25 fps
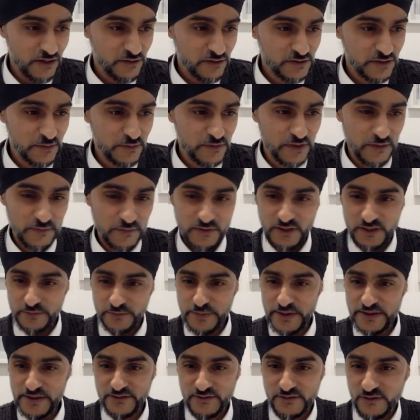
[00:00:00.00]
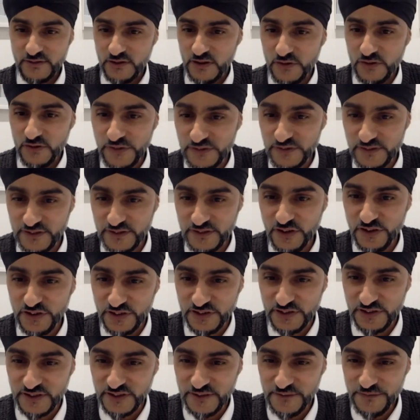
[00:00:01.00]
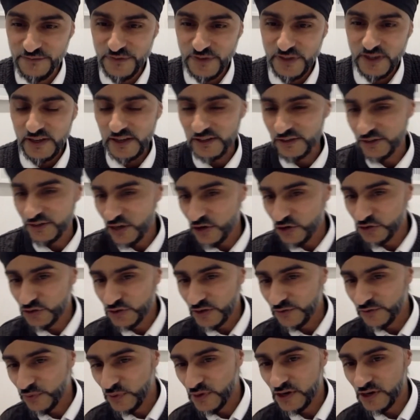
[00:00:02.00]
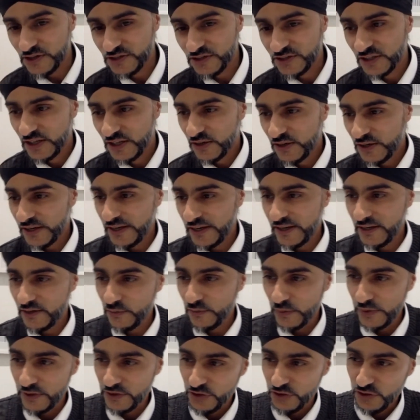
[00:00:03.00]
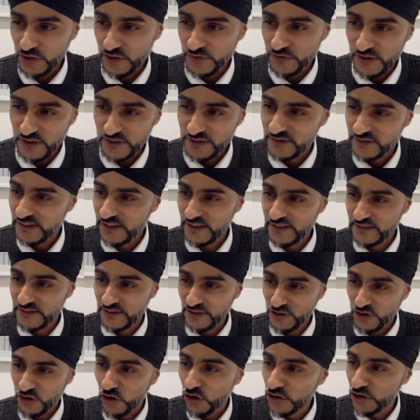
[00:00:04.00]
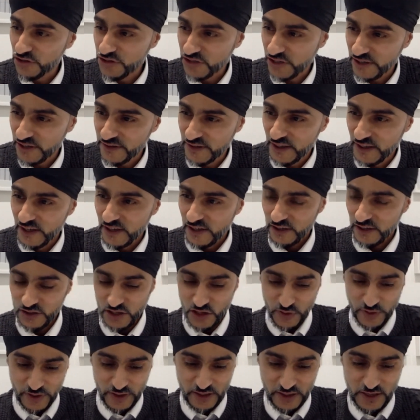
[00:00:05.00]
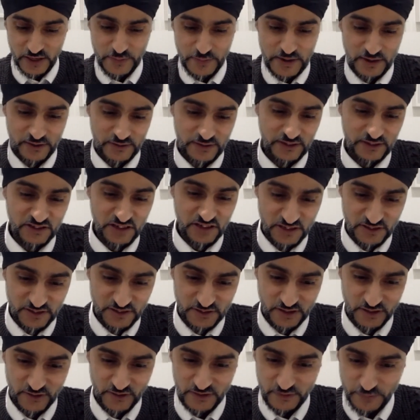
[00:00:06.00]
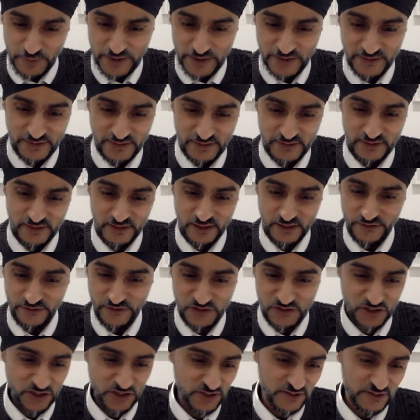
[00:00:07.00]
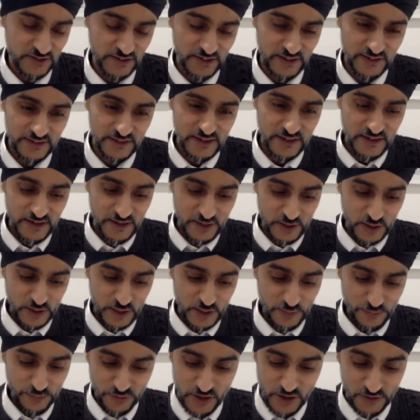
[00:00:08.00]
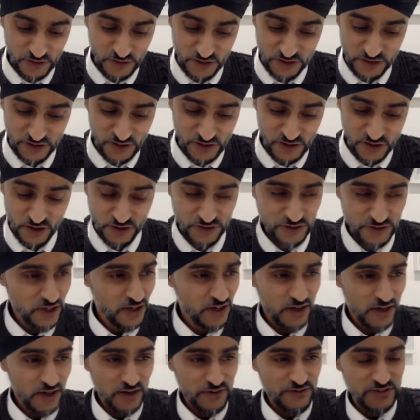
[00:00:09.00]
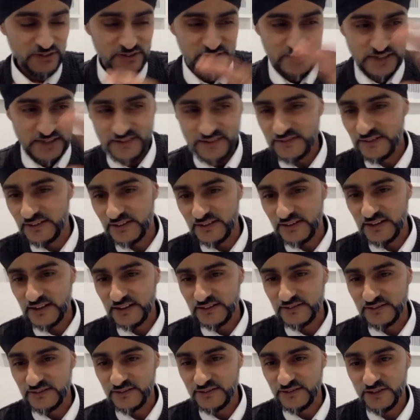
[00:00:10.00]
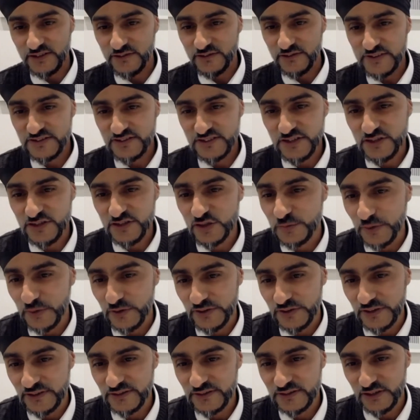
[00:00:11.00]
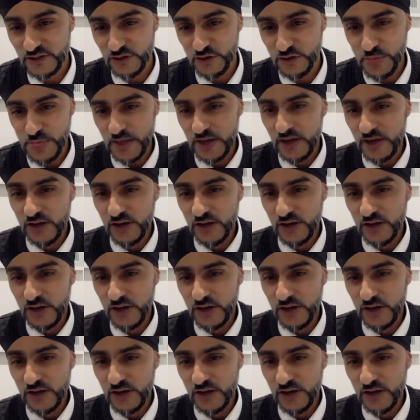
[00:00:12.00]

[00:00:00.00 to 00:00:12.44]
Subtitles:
sometimes are the best office designers, and those who have worked with universities and colleges, knowing about the adjacency of spaces and the efficiencies and prioritizing costs, are fantastic at designing residential buildings. So